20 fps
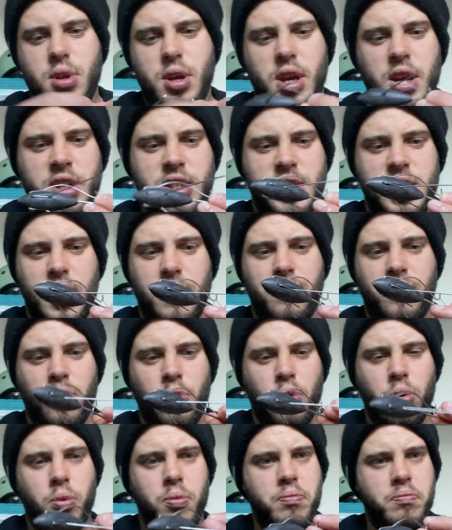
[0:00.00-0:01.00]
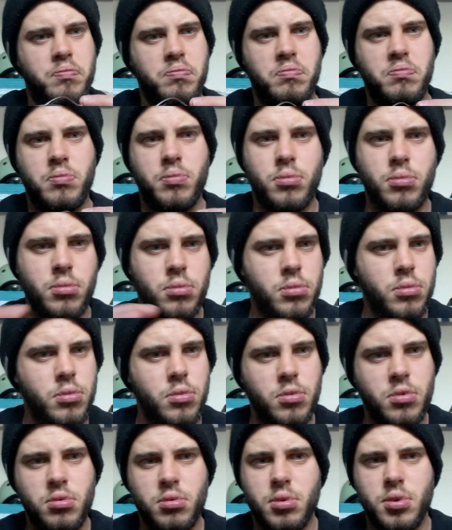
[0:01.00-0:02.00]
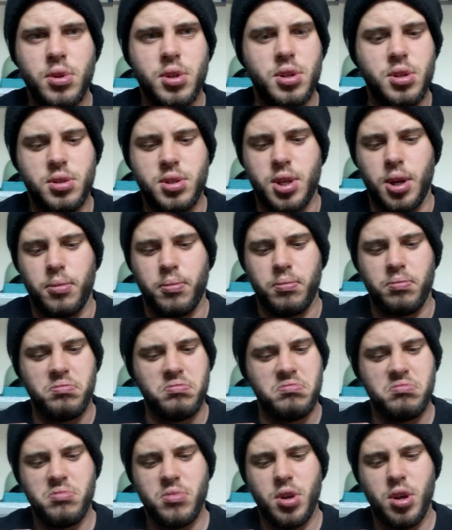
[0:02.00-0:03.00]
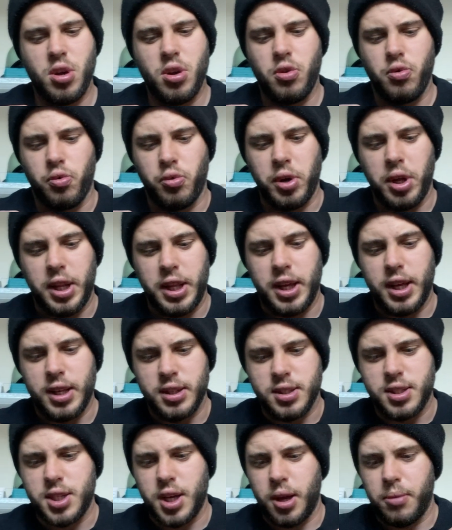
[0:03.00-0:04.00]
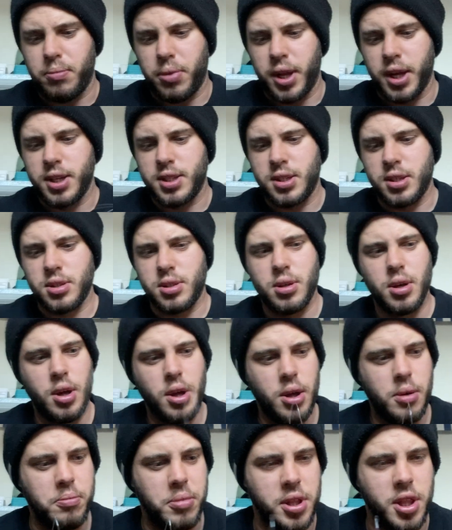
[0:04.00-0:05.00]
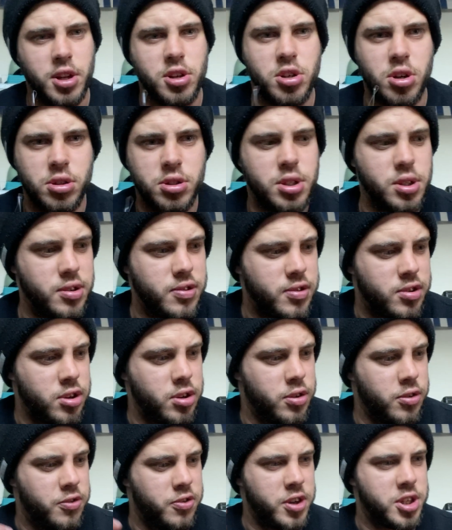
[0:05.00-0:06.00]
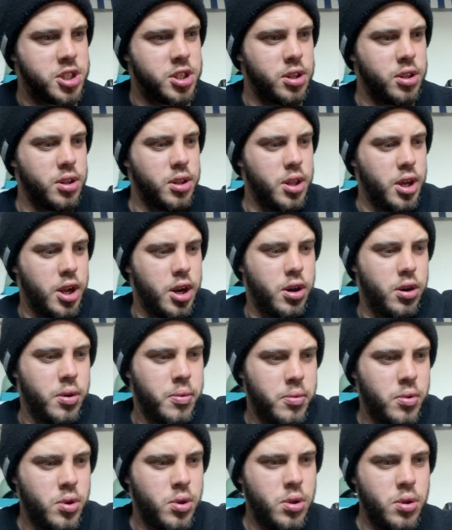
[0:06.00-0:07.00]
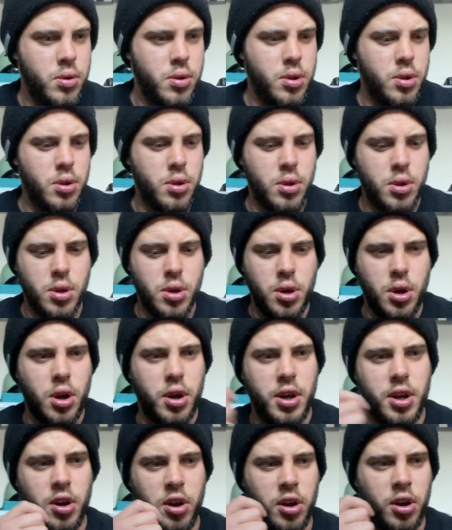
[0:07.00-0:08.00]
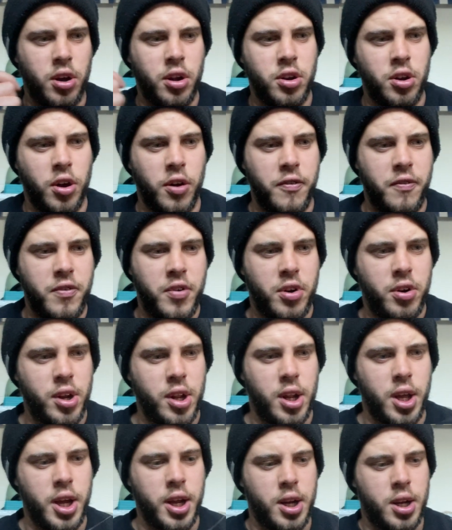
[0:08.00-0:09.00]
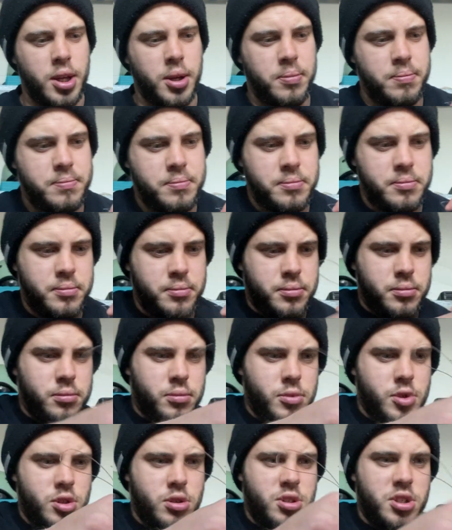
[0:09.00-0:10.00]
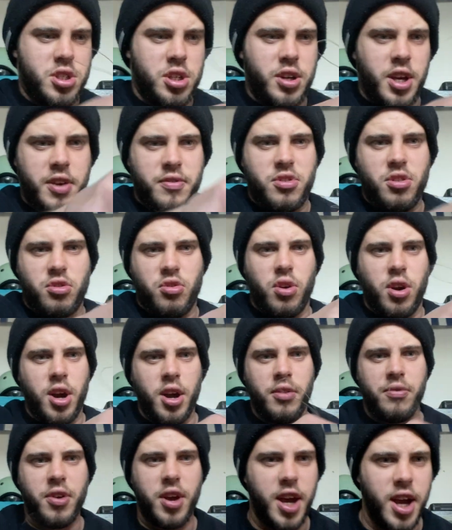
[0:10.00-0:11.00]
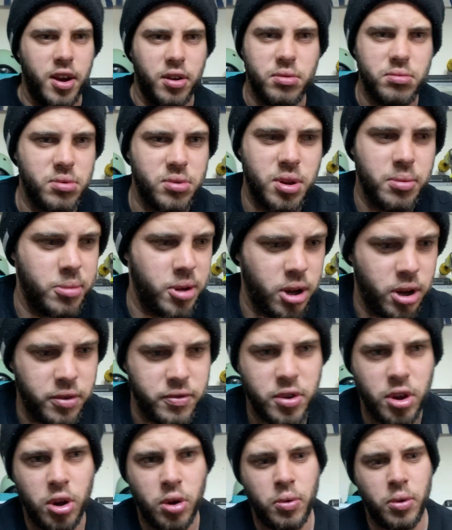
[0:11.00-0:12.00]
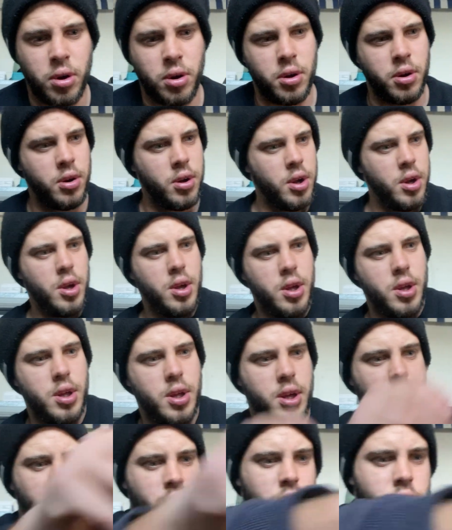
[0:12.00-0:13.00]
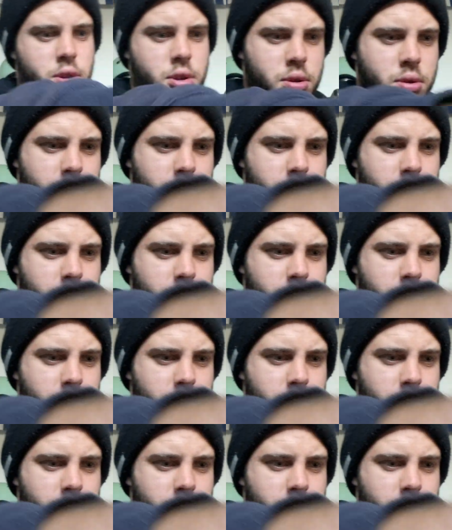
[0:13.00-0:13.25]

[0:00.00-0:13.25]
except for some really insane places, but the chances of you fishing there are not very likely because you have to drive out in the middle of nowhere. And